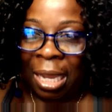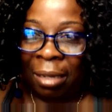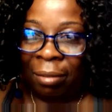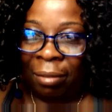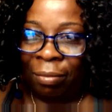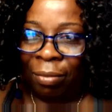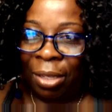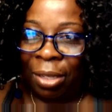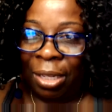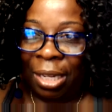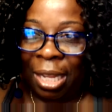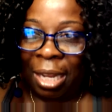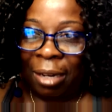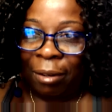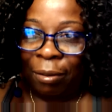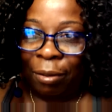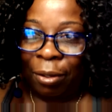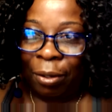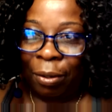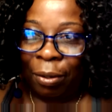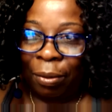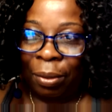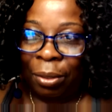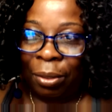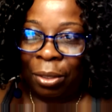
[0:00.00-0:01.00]
well, I don't
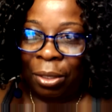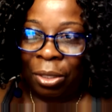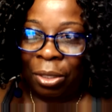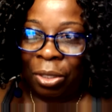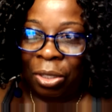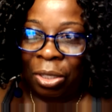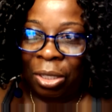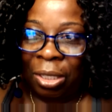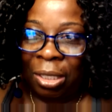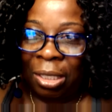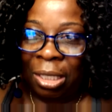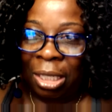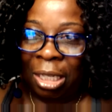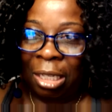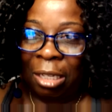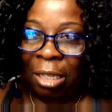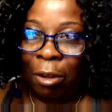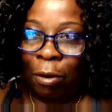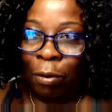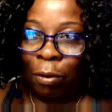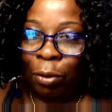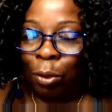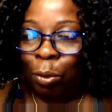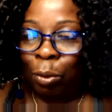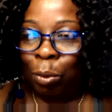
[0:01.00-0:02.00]
know, she
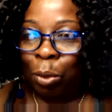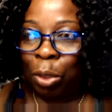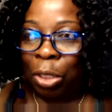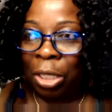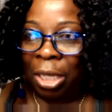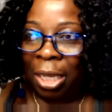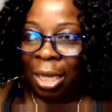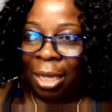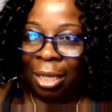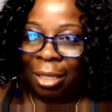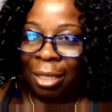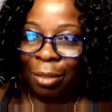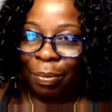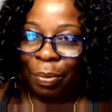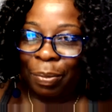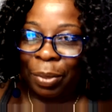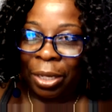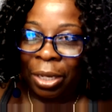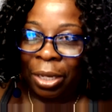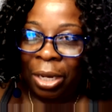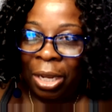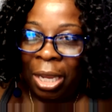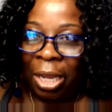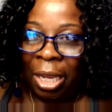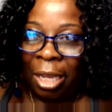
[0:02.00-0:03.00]
knows who she is,
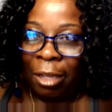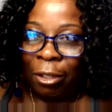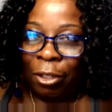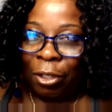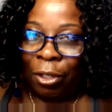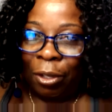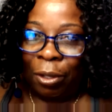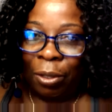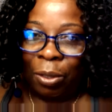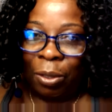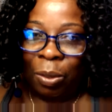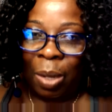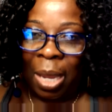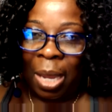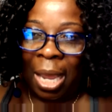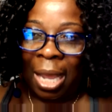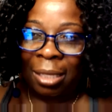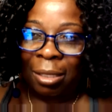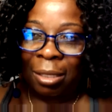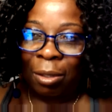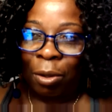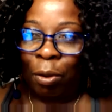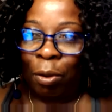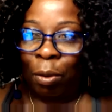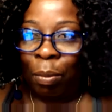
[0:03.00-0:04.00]
but she also
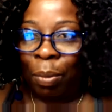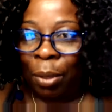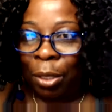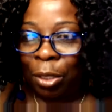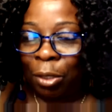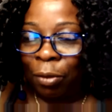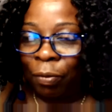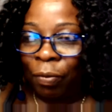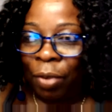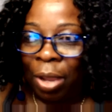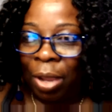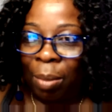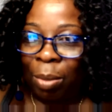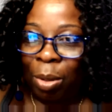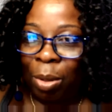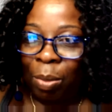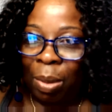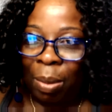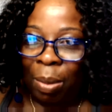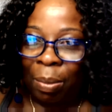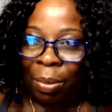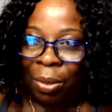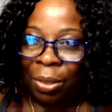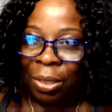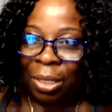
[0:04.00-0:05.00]
has a whole bunch of family
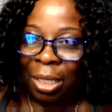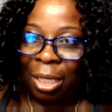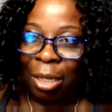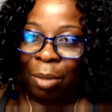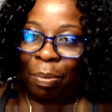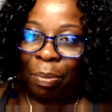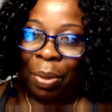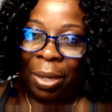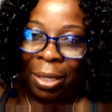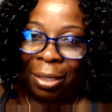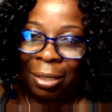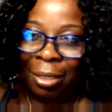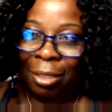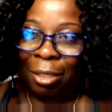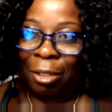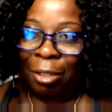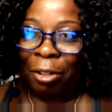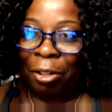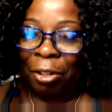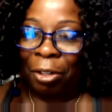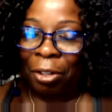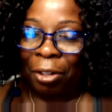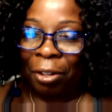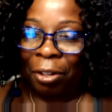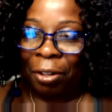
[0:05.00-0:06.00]
members that depends on
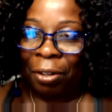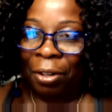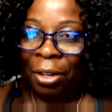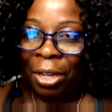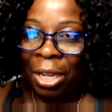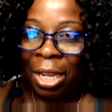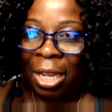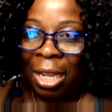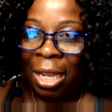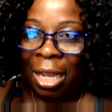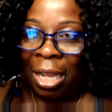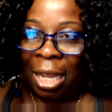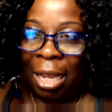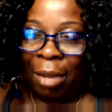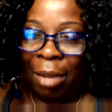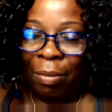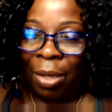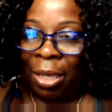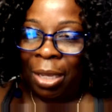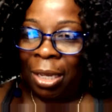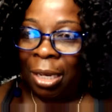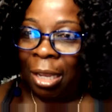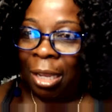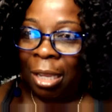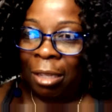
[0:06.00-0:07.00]
her. I
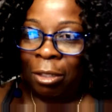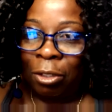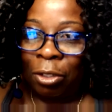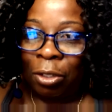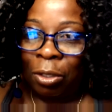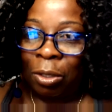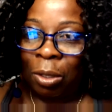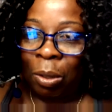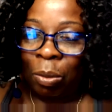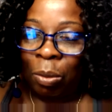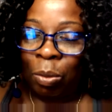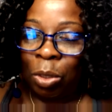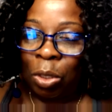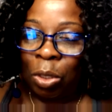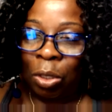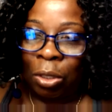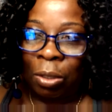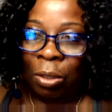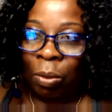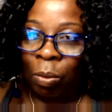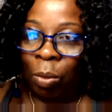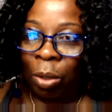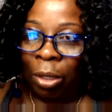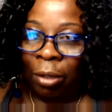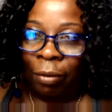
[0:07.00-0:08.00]
mean, it was just
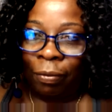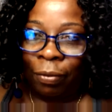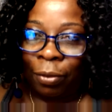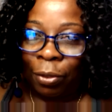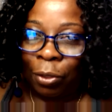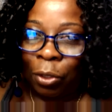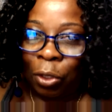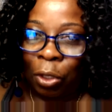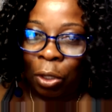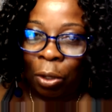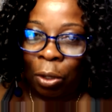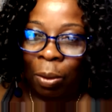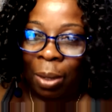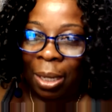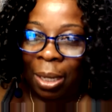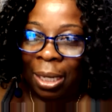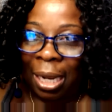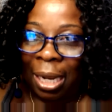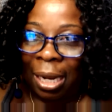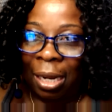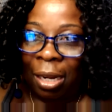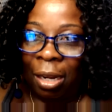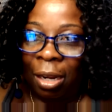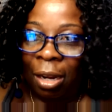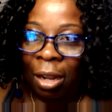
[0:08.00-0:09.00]
a wonderful show, and
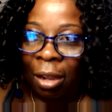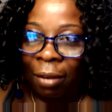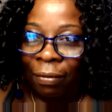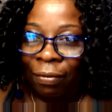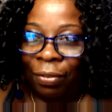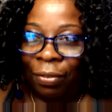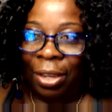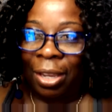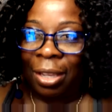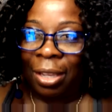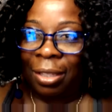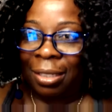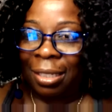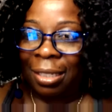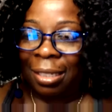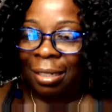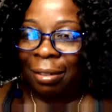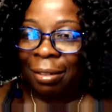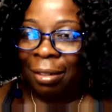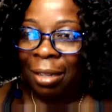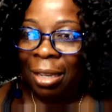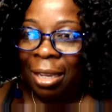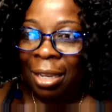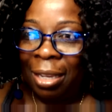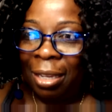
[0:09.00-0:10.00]
I loved it.
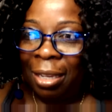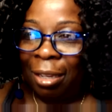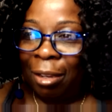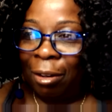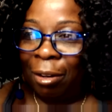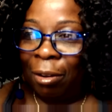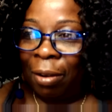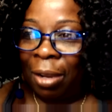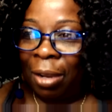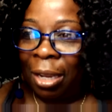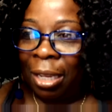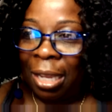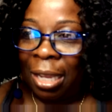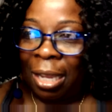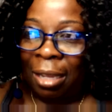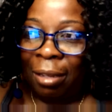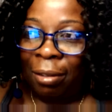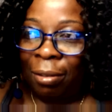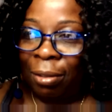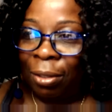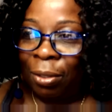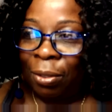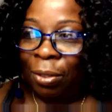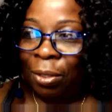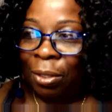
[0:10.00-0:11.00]
And I
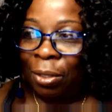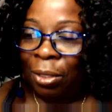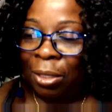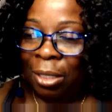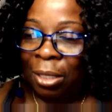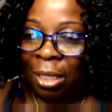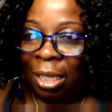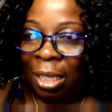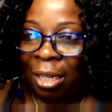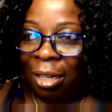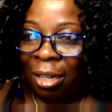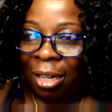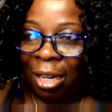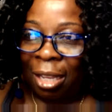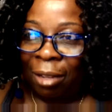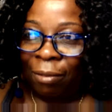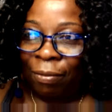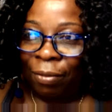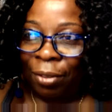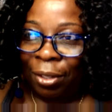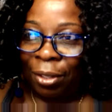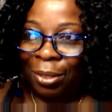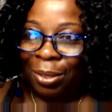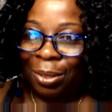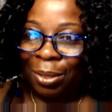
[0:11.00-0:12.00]
used to see it on
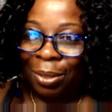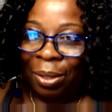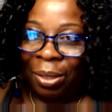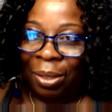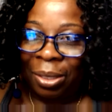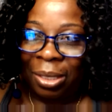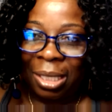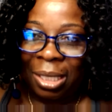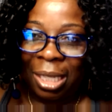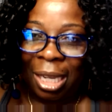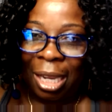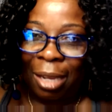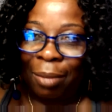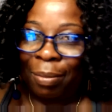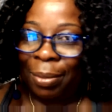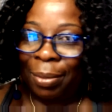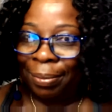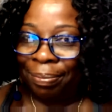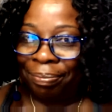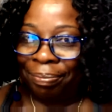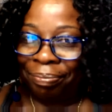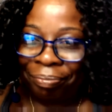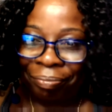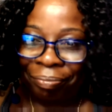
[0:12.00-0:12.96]
Netflix all the time. And